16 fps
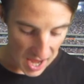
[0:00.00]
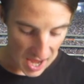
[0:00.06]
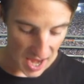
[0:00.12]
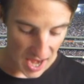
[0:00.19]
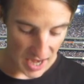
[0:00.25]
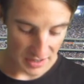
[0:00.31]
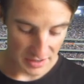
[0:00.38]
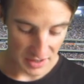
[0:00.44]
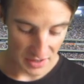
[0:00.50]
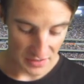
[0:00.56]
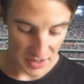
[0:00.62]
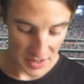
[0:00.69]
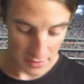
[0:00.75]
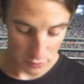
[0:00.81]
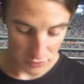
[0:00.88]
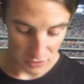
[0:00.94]
And
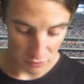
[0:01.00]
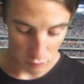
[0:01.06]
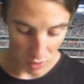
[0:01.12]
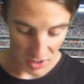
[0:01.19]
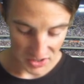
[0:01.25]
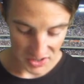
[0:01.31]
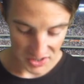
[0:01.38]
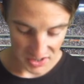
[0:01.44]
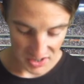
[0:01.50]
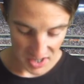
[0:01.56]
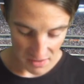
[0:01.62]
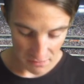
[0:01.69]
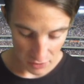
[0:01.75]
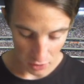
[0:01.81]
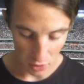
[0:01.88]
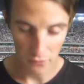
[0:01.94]
the Eagles have won
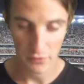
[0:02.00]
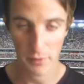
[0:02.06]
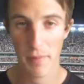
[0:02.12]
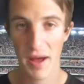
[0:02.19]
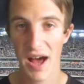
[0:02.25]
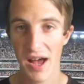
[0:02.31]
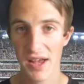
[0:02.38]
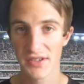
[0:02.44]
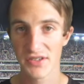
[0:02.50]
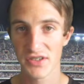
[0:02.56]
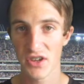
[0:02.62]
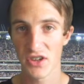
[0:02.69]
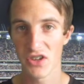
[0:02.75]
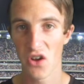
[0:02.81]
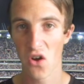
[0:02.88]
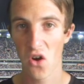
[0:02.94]
7 of the
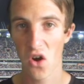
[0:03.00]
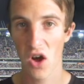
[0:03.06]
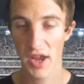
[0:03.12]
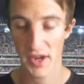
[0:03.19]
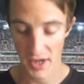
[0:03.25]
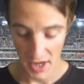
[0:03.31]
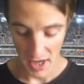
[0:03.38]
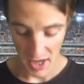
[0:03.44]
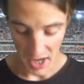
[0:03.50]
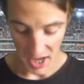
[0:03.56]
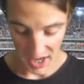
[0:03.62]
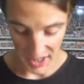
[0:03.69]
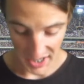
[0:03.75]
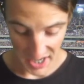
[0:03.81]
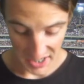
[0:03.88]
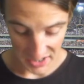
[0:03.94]
past 9
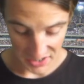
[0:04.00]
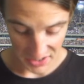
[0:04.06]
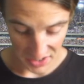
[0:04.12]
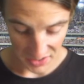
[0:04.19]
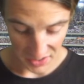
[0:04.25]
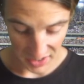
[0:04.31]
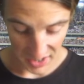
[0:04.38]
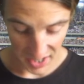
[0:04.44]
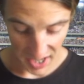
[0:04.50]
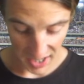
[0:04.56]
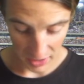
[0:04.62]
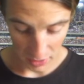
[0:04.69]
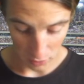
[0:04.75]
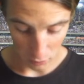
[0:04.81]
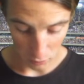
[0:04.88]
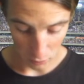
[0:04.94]
against the
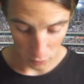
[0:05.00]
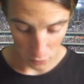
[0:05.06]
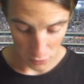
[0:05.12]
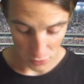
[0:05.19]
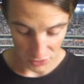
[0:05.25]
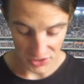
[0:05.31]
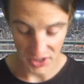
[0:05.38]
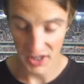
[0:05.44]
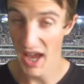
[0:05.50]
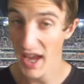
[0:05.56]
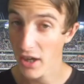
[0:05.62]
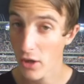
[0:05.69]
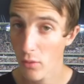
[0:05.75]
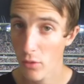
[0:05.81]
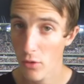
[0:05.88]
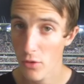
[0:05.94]
Kangaroos. The
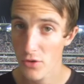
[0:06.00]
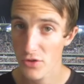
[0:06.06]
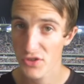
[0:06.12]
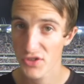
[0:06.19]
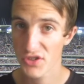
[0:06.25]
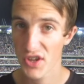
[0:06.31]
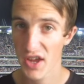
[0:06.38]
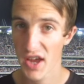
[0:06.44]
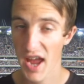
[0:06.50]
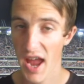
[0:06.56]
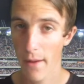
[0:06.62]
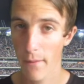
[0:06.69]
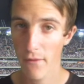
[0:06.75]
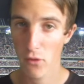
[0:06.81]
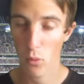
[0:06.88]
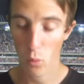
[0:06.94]
Kangaroos,
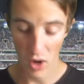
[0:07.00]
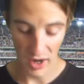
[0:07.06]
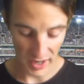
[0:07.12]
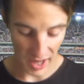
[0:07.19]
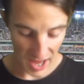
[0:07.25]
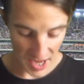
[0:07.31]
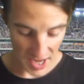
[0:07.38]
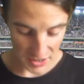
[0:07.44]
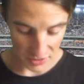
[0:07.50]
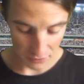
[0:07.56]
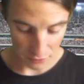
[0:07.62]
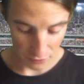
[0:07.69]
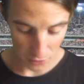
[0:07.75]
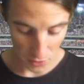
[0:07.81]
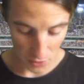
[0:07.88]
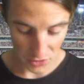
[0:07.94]
however, won 8
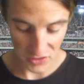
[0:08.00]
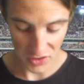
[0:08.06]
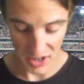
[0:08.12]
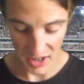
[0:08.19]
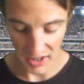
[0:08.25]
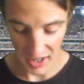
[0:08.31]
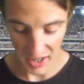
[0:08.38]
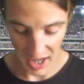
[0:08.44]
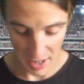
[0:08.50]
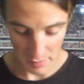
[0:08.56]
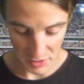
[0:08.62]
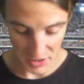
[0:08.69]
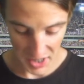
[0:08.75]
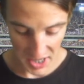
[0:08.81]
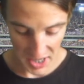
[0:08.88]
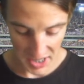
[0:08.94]
of 13
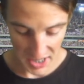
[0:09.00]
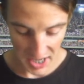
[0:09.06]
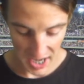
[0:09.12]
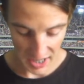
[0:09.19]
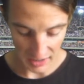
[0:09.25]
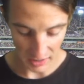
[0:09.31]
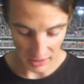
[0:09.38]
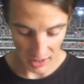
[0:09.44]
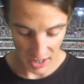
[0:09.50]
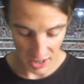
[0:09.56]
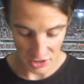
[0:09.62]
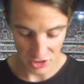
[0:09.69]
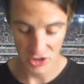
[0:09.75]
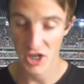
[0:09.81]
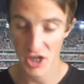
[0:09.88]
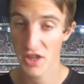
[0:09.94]
games at Etihad
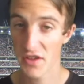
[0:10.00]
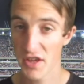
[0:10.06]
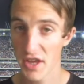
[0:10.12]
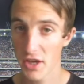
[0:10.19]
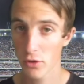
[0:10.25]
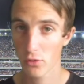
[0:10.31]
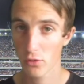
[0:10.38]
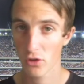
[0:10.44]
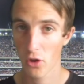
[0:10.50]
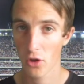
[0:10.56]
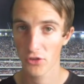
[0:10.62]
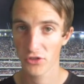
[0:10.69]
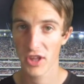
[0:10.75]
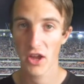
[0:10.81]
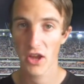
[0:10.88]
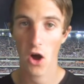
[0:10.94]
last year. The Eagles
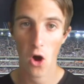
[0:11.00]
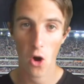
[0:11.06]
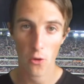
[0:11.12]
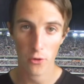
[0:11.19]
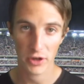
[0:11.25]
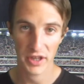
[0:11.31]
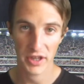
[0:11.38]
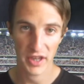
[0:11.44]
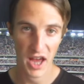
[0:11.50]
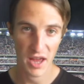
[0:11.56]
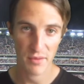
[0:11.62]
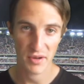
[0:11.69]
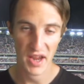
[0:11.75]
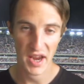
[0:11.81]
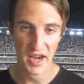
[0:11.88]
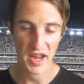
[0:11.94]
lost their only
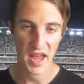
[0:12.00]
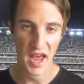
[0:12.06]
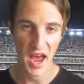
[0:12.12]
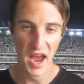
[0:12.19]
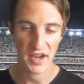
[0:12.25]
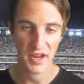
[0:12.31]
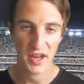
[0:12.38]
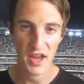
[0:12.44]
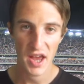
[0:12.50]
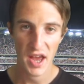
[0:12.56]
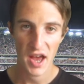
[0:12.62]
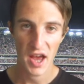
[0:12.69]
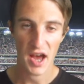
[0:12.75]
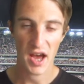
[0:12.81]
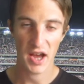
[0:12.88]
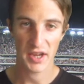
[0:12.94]
game at Etihad
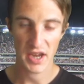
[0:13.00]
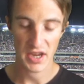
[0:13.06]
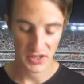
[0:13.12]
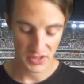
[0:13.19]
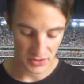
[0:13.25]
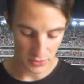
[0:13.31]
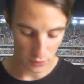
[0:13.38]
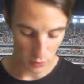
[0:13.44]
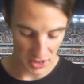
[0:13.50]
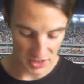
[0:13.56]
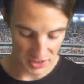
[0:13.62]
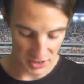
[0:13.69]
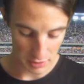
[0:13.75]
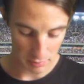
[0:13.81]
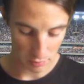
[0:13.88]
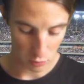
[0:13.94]
against the
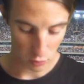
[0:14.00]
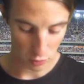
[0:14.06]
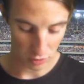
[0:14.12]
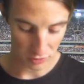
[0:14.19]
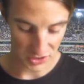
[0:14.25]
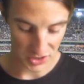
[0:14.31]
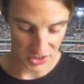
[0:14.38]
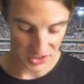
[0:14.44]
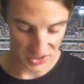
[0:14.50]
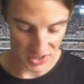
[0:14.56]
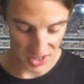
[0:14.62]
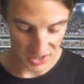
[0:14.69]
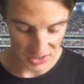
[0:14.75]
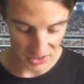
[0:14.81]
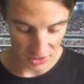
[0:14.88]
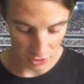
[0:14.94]
Western Bulldogs in
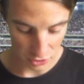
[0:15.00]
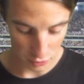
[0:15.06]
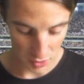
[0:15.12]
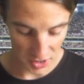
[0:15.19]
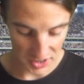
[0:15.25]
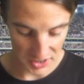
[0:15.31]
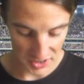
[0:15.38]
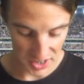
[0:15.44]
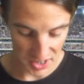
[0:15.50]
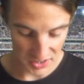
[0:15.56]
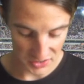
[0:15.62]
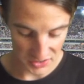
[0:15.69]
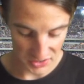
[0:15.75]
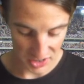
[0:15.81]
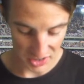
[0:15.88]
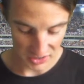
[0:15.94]
season
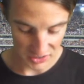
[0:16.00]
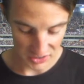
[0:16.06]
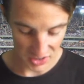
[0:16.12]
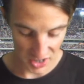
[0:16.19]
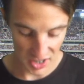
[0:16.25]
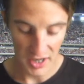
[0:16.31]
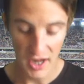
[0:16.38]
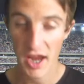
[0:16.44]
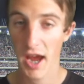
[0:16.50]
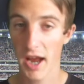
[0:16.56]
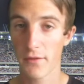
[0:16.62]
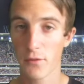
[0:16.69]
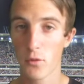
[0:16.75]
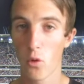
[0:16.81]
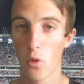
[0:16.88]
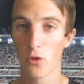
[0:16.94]
2016. And
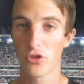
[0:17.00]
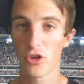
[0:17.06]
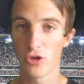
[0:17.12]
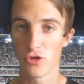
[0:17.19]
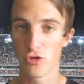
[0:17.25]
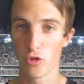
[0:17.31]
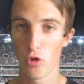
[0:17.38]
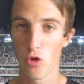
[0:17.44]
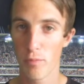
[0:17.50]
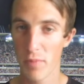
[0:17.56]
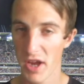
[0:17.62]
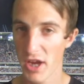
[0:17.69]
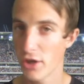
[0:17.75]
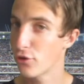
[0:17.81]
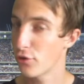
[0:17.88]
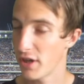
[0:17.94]
of course, Drew
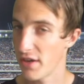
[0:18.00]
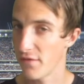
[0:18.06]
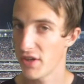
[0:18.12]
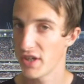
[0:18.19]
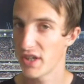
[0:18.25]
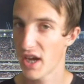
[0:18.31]
Petrie, if he